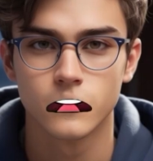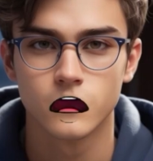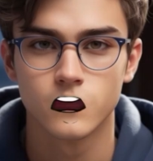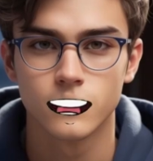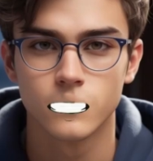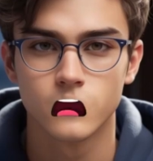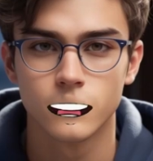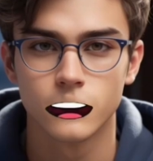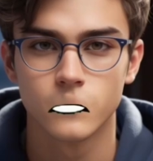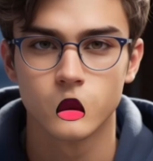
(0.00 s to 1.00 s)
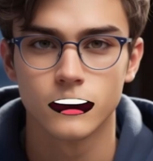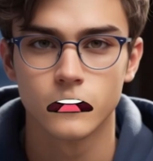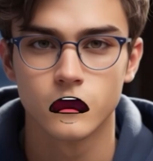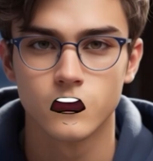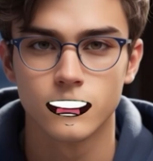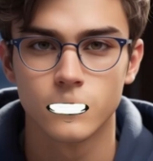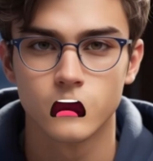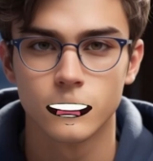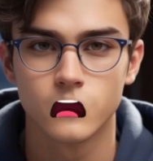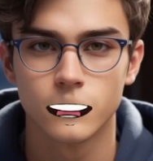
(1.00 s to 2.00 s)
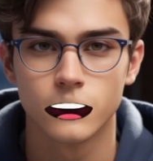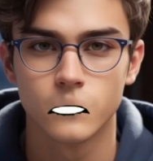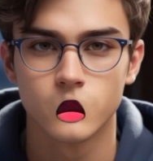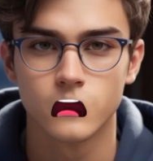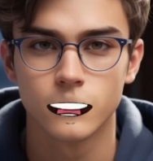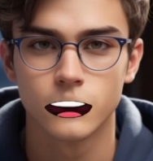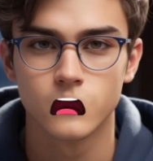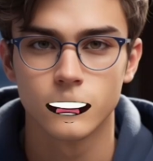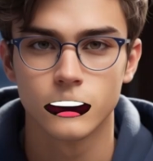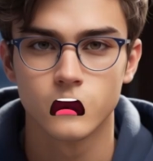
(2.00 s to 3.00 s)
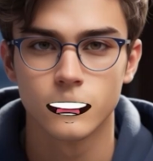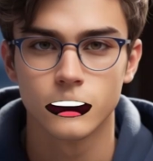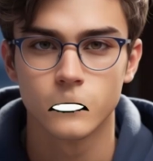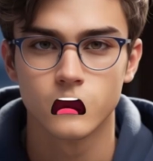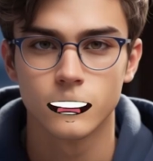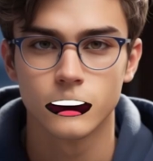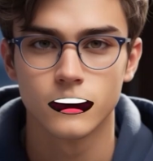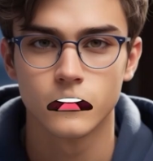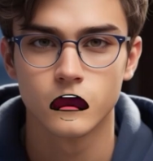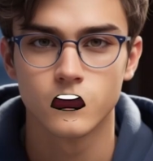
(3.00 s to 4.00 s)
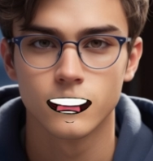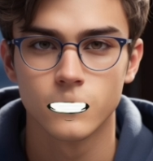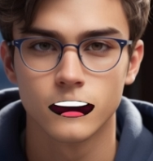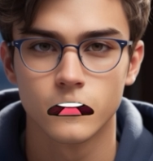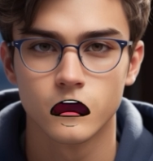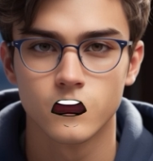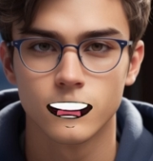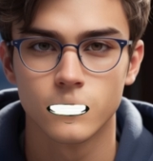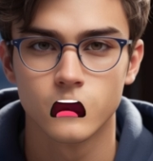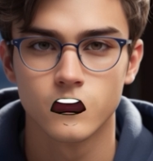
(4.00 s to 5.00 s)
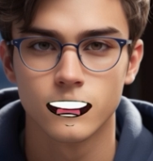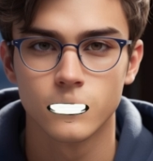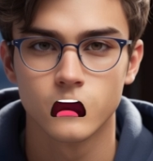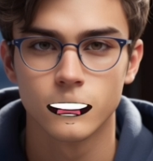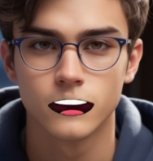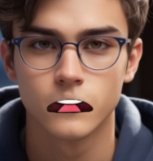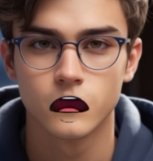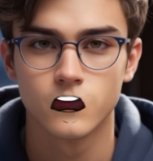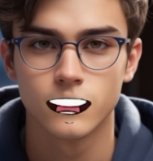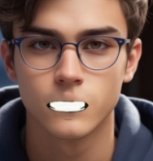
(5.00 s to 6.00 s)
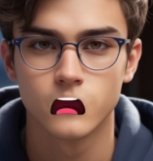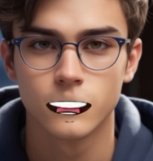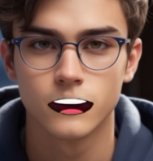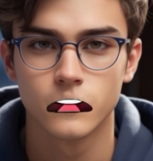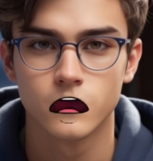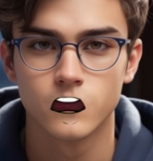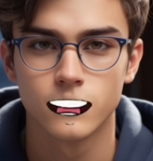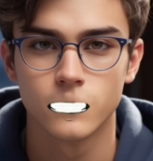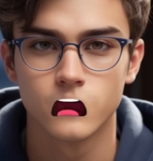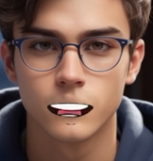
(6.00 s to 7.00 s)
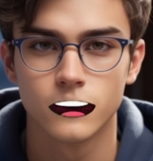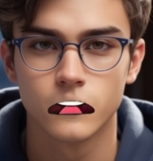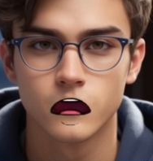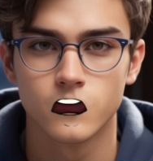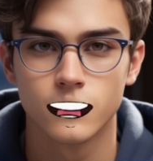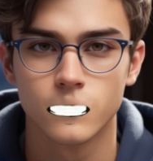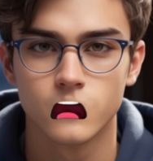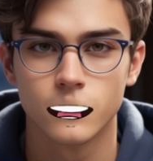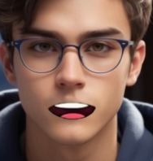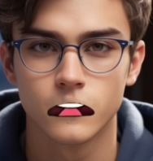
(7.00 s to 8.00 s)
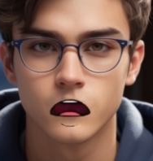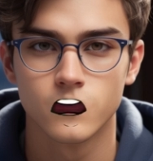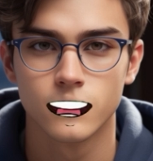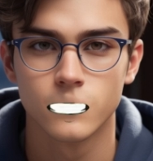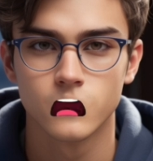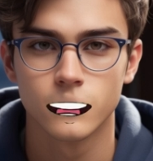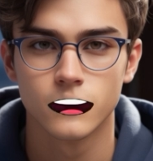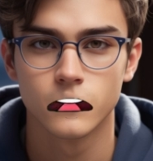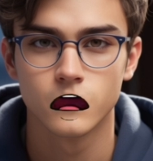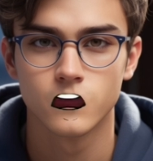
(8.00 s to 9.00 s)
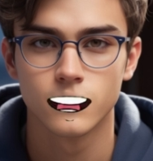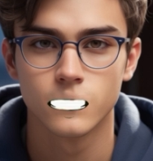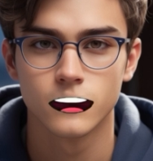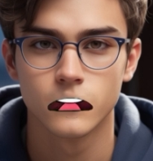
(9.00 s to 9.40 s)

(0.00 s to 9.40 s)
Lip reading: we're going to use DaVinci Resolve, a professional editing software that's completely free. I'll show you why this is one of the best choices for